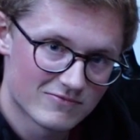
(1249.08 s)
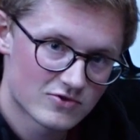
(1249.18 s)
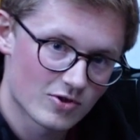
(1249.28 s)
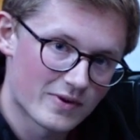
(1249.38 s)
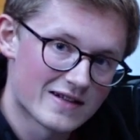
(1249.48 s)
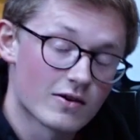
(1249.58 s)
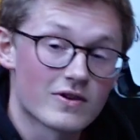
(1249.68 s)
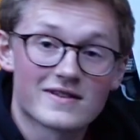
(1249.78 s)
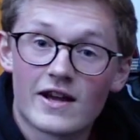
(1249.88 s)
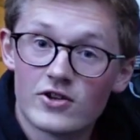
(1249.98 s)
something I don't
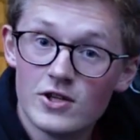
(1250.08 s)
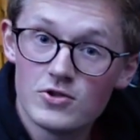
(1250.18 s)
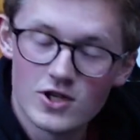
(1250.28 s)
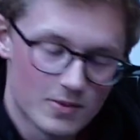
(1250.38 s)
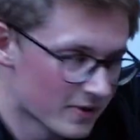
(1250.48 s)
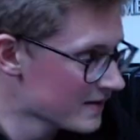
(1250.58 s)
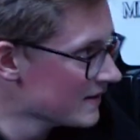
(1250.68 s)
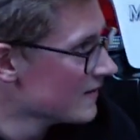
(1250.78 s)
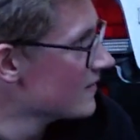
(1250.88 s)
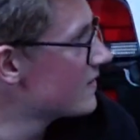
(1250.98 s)
want to say on YouTube.
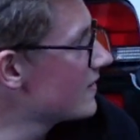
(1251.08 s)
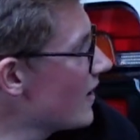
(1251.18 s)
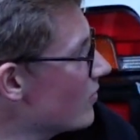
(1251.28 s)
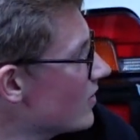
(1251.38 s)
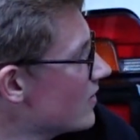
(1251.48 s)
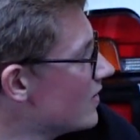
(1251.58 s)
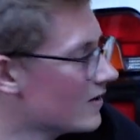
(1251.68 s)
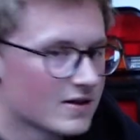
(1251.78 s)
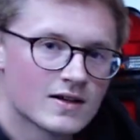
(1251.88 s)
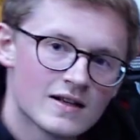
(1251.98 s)
So,
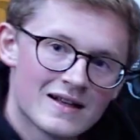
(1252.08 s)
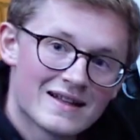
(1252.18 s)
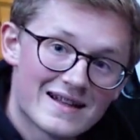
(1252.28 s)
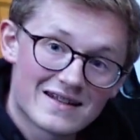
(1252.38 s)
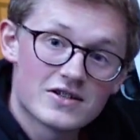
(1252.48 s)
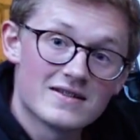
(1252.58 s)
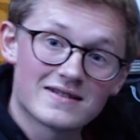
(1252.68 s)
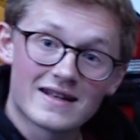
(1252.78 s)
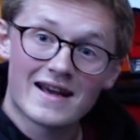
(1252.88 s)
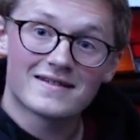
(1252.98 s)
let's actually
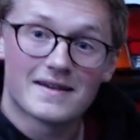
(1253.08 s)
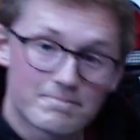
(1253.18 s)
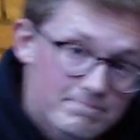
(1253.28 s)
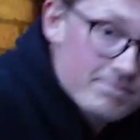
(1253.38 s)
disconnect it.